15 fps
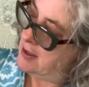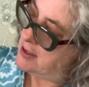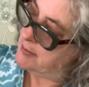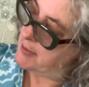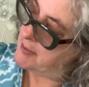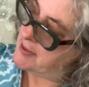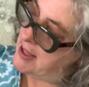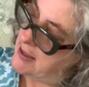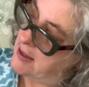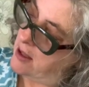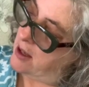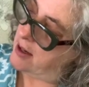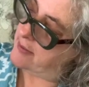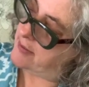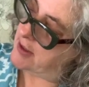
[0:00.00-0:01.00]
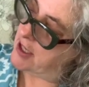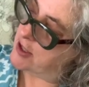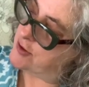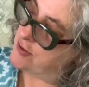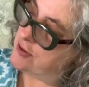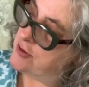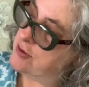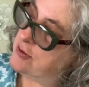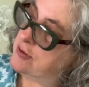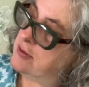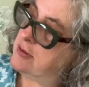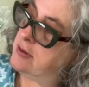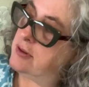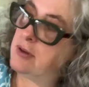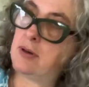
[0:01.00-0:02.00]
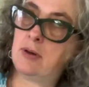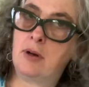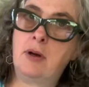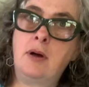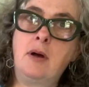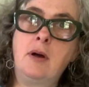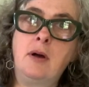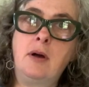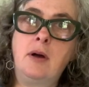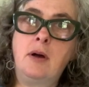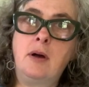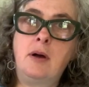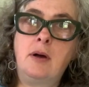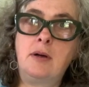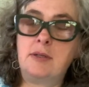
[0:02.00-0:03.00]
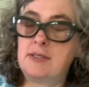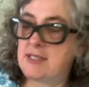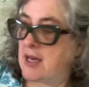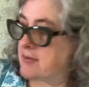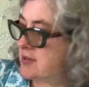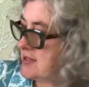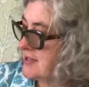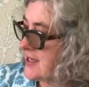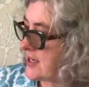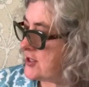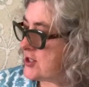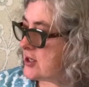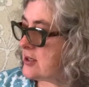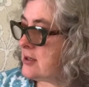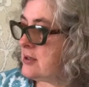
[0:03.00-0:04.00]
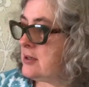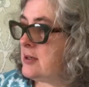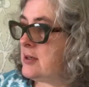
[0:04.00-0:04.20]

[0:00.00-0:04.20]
Remember that line that I drew down the center?